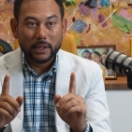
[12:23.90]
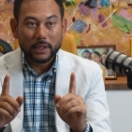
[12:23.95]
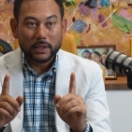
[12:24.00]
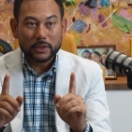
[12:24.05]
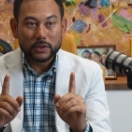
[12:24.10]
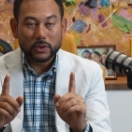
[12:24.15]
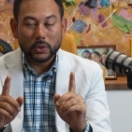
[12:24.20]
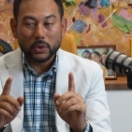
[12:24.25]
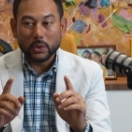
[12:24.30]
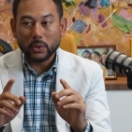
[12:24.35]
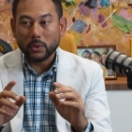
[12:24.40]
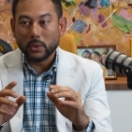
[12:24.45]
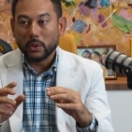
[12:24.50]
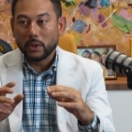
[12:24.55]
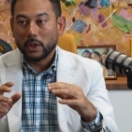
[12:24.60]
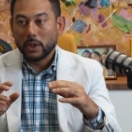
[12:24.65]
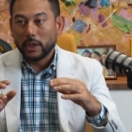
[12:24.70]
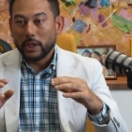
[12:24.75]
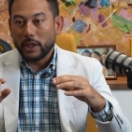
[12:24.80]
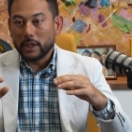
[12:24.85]

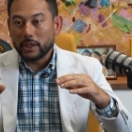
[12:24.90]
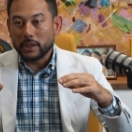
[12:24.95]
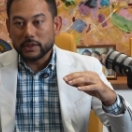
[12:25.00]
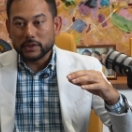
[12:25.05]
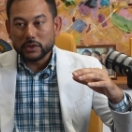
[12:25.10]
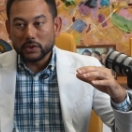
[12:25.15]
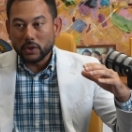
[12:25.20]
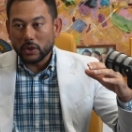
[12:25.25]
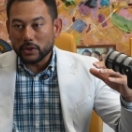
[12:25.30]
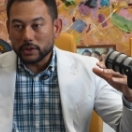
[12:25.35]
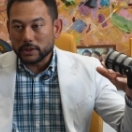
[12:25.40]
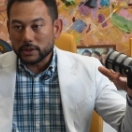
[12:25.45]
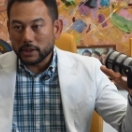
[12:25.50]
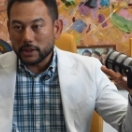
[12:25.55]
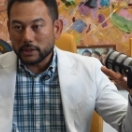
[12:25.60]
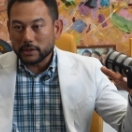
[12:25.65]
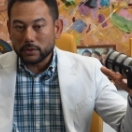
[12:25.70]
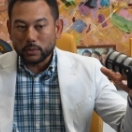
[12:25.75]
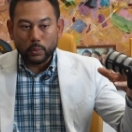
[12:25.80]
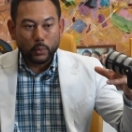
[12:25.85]
So it is not
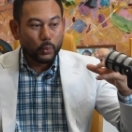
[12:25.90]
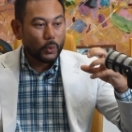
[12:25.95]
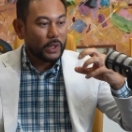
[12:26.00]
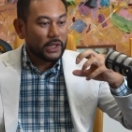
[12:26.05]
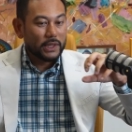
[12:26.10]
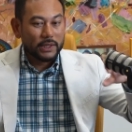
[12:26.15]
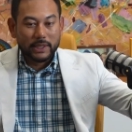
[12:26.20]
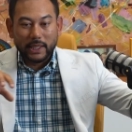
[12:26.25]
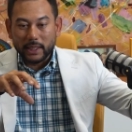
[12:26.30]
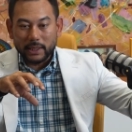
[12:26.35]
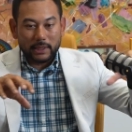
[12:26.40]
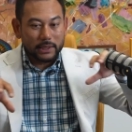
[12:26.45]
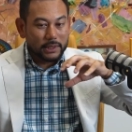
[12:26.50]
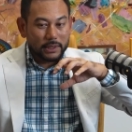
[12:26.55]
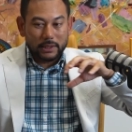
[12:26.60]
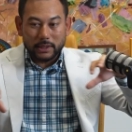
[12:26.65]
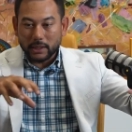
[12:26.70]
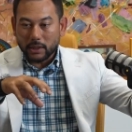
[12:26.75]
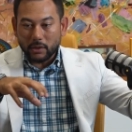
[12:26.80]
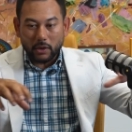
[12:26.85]
just
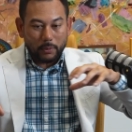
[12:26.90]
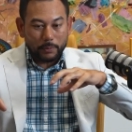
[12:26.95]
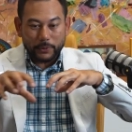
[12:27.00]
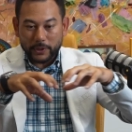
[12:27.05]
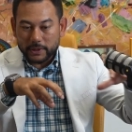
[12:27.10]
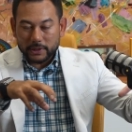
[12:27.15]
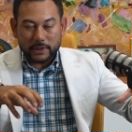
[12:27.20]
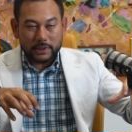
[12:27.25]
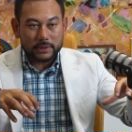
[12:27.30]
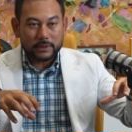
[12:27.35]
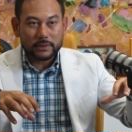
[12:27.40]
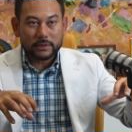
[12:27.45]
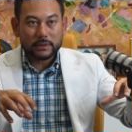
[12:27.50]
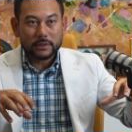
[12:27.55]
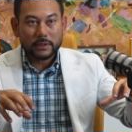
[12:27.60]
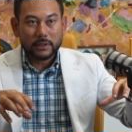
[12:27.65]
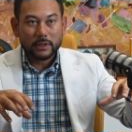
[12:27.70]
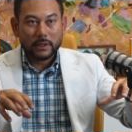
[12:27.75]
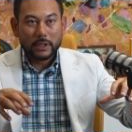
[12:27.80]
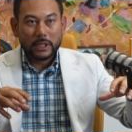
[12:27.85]
within the operators.
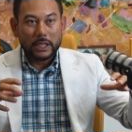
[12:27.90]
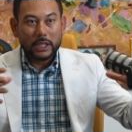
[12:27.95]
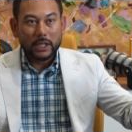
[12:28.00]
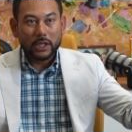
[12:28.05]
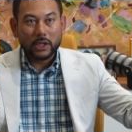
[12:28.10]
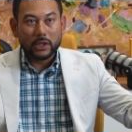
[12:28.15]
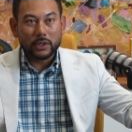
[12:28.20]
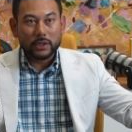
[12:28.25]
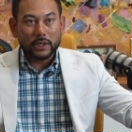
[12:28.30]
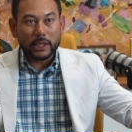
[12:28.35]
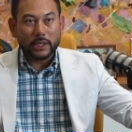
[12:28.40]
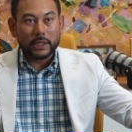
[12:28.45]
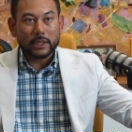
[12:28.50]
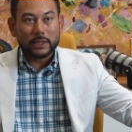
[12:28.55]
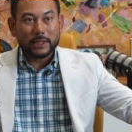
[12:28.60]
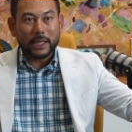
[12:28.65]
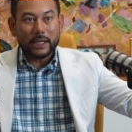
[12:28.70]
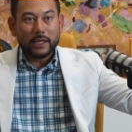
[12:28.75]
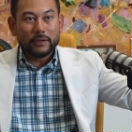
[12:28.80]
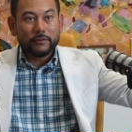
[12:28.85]
You got to
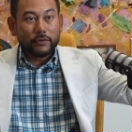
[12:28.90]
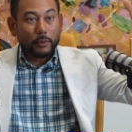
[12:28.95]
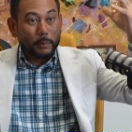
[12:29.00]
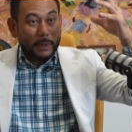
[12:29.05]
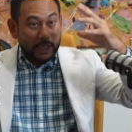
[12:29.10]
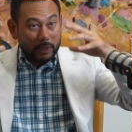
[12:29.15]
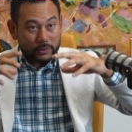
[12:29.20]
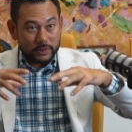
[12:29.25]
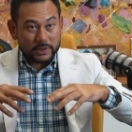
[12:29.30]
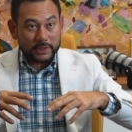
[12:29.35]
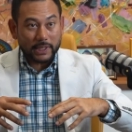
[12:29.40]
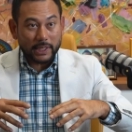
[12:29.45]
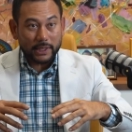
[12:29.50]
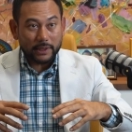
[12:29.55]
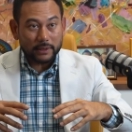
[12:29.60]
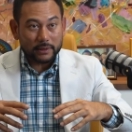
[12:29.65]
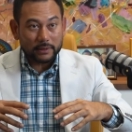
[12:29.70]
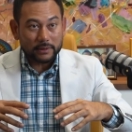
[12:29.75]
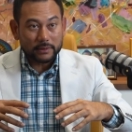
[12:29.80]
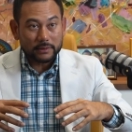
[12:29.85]
take talent from
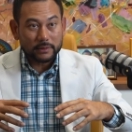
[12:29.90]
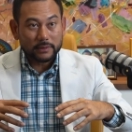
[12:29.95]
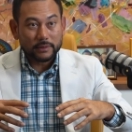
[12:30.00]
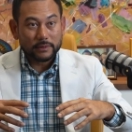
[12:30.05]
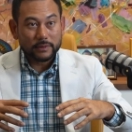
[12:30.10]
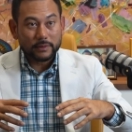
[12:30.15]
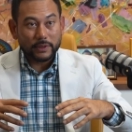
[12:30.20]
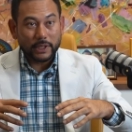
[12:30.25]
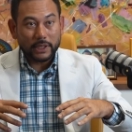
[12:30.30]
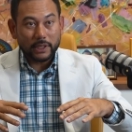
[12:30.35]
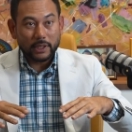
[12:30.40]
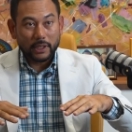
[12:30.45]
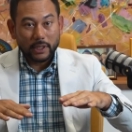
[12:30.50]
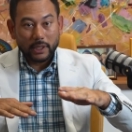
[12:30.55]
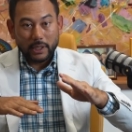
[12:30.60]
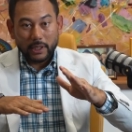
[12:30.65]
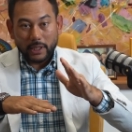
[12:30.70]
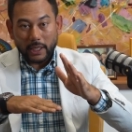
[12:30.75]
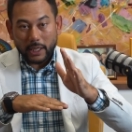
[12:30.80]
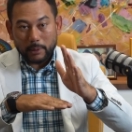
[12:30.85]
outside, right?
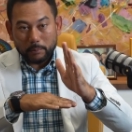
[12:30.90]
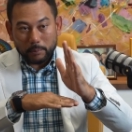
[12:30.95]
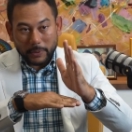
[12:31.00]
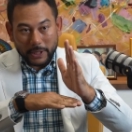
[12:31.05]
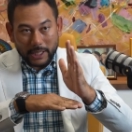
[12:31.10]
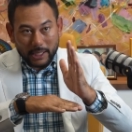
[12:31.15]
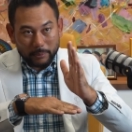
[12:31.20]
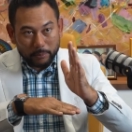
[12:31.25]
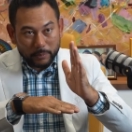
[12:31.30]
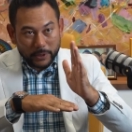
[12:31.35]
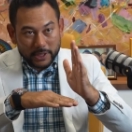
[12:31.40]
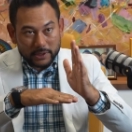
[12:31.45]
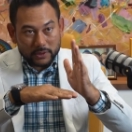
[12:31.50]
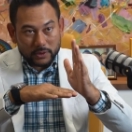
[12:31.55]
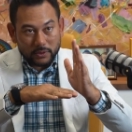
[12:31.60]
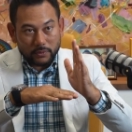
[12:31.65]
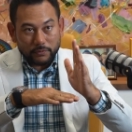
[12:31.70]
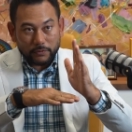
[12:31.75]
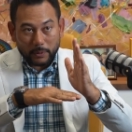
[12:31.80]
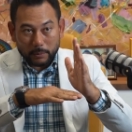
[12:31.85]
And pelapis
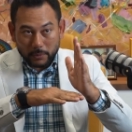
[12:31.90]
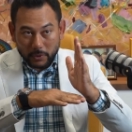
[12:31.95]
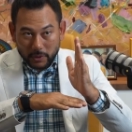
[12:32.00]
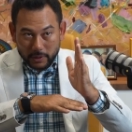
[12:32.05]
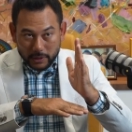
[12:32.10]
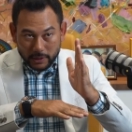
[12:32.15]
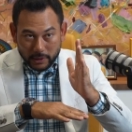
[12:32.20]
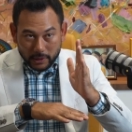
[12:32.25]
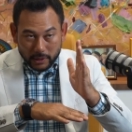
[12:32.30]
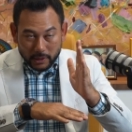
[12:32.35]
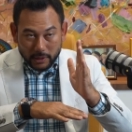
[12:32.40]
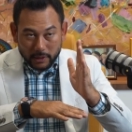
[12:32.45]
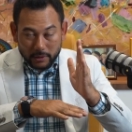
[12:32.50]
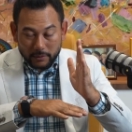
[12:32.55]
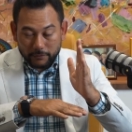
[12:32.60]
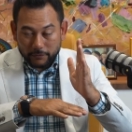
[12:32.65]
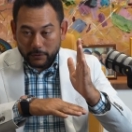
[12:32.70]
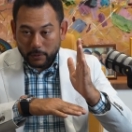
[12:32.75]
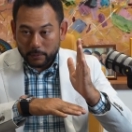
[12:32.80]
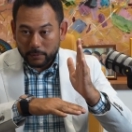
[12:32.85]
too from
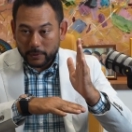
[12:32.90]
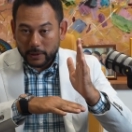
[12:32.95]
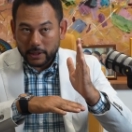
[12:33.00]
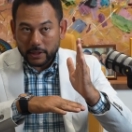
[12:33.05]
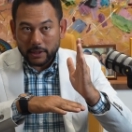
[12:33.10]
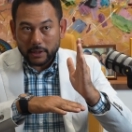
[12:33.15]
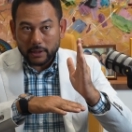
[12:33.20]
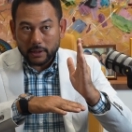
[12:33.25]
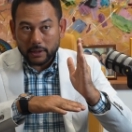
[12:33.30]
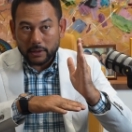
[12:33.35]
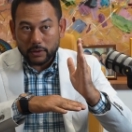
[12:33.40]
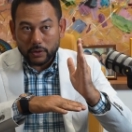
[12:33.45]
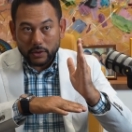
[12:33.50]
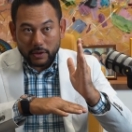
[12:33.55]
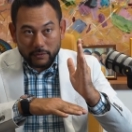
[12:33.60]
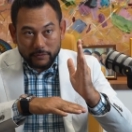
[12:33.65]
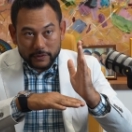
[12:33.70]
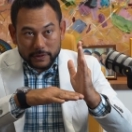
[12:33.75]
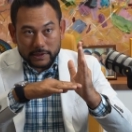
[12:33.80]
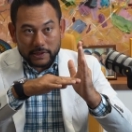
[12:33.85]

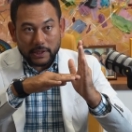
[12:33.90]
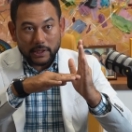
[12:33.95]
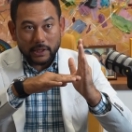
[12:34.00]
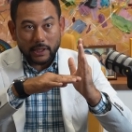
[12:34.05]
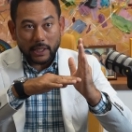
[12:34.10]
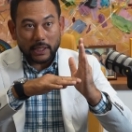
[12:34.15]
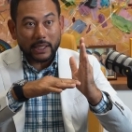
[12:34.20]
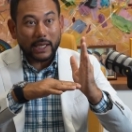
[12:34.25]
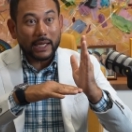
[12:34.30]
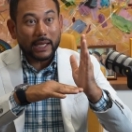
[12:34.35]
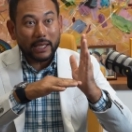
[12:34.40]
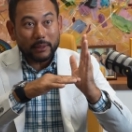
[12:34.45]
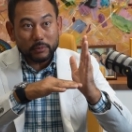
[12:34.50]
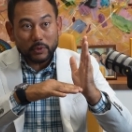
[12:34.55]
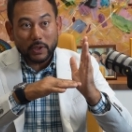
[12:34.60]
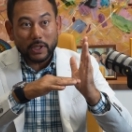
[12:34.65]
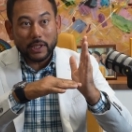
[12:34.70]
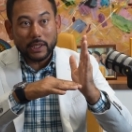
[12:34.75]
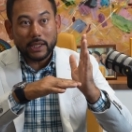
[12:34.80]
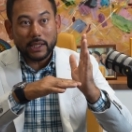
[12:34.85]
university. And
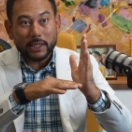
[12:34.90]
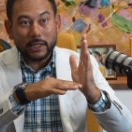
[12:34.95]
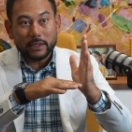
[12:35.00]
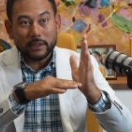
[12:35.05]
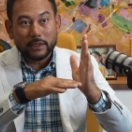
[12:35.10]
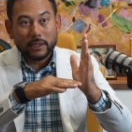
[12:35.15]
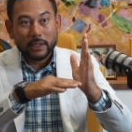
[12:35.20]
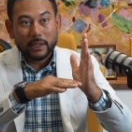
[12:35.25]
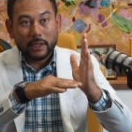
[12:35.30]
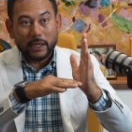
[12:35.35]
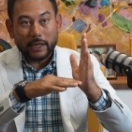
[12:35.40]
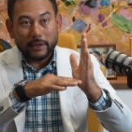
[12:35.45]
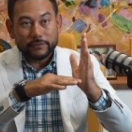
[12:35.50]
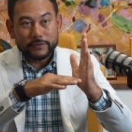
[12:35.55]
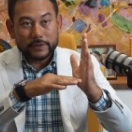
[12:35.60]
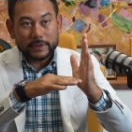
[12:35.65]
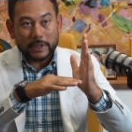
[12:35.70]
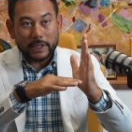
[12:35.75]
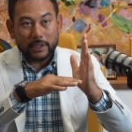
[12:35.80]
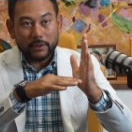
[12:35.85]
alhamdulillah,
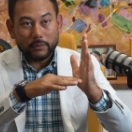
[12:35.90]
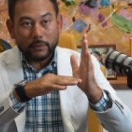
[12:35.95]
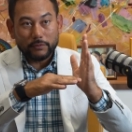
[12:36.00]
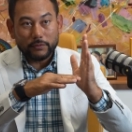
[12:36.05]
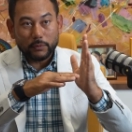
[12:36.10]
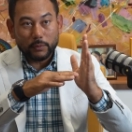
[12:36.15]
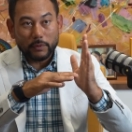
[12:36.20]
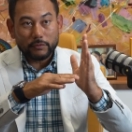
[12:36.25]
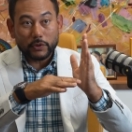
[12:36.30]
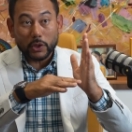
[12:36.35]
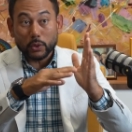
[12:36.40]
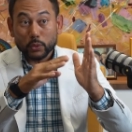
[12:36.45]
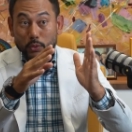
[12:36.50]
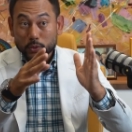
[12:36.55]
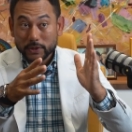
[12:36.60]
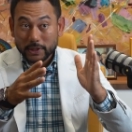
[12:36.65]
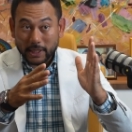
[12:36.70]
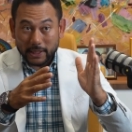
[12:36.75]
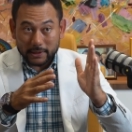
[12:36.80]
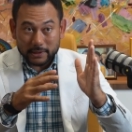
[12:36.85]
we've got
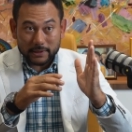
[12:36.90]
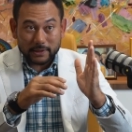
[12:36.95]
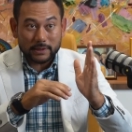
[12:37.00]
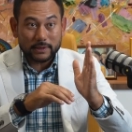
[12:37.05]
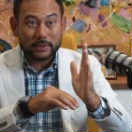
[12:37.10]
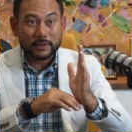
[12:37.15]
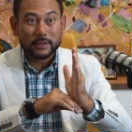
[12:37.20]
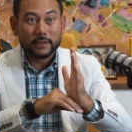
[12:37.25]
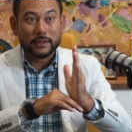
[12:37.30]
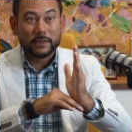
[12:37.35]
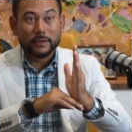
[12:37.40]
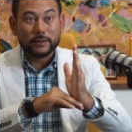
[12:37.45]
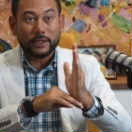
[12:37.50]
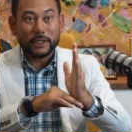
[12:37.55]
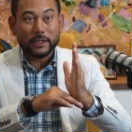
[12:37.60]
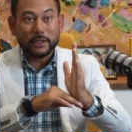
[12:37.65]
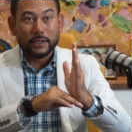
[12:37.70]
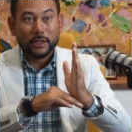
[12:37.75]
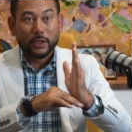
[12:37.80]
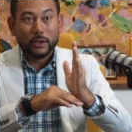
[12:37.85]
USAS,
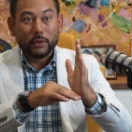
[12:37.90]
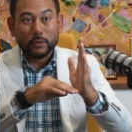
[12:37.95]
right?